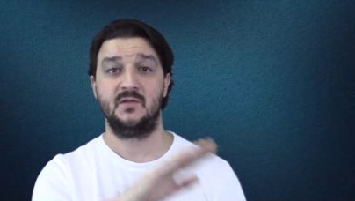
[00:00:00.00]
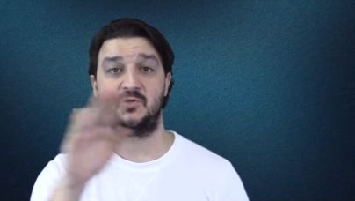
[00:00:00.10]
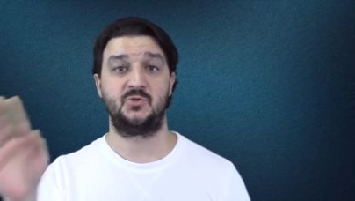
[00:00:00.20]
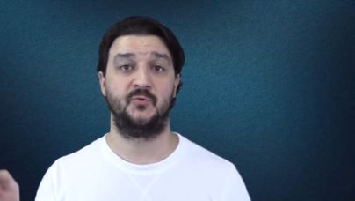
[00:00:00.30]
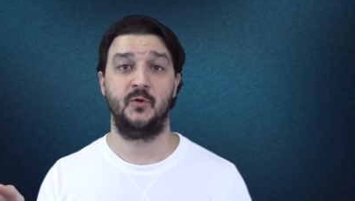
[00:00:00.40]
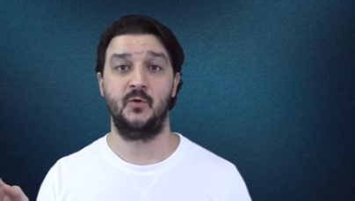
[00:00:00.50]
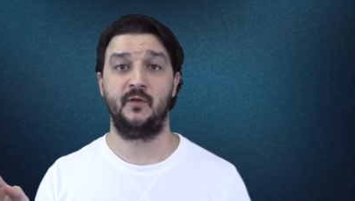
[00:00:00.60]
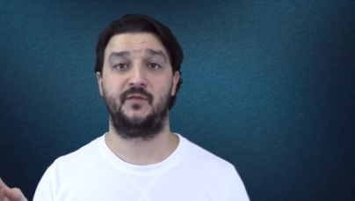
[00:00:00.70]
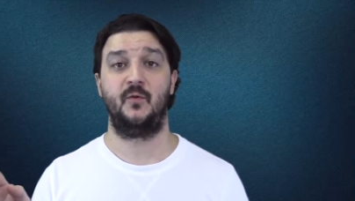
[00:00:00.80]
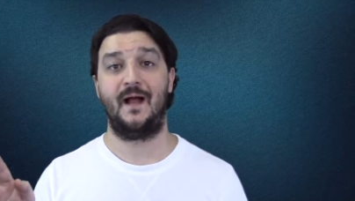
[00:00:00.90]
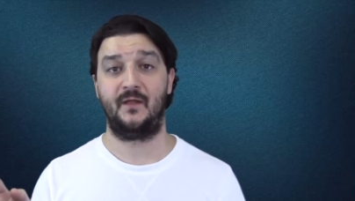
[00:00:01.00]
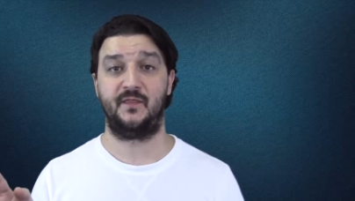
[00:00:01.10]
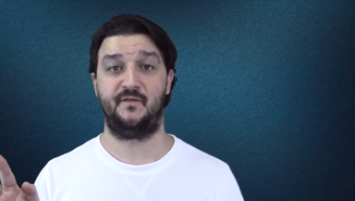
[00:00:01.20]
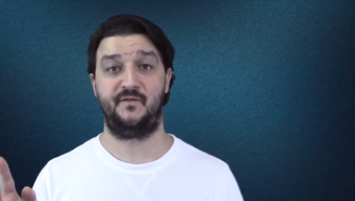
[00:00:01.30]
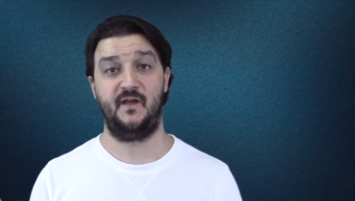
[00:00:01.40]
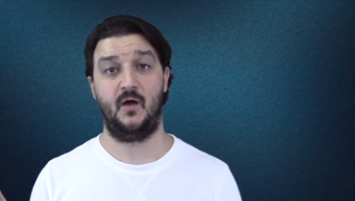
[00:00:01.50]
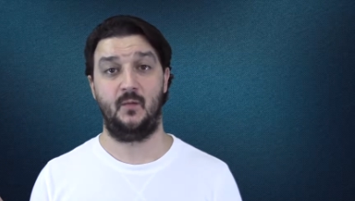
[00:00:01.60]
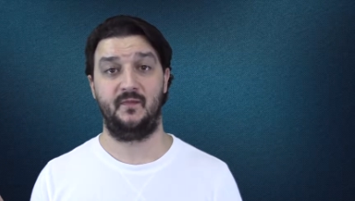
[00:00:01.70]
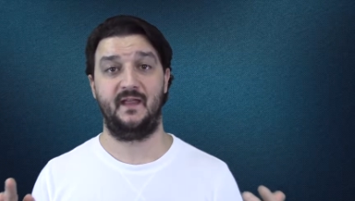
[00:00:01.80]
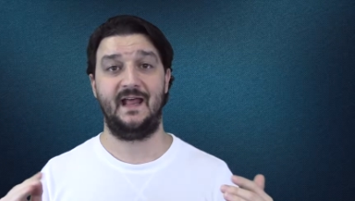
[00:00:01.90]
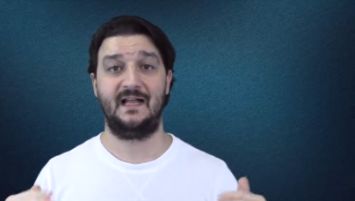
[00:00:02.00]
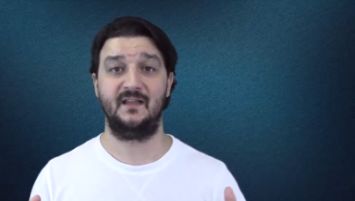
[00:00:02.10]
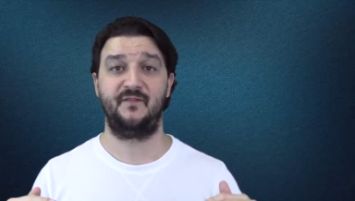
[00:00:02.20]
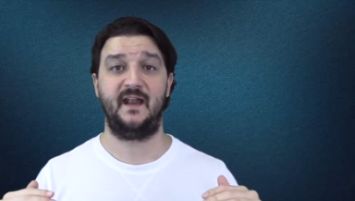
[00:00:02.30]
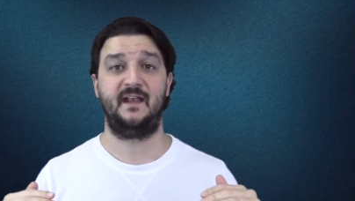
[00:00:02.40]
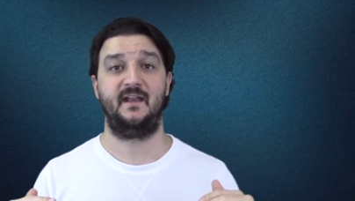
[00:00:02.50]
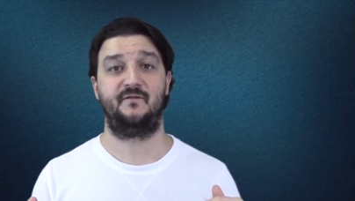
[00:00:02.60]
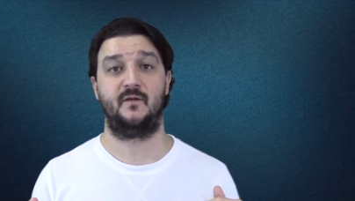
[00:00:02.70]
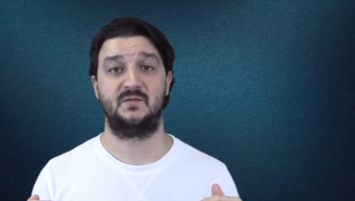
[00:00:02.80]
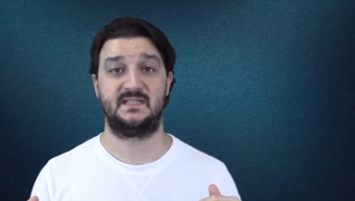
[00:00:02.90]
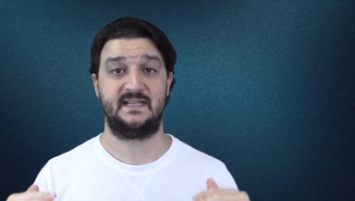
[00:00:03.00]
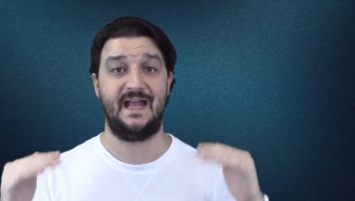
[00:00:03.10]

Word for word: strewn throughout the film that elevated it from just an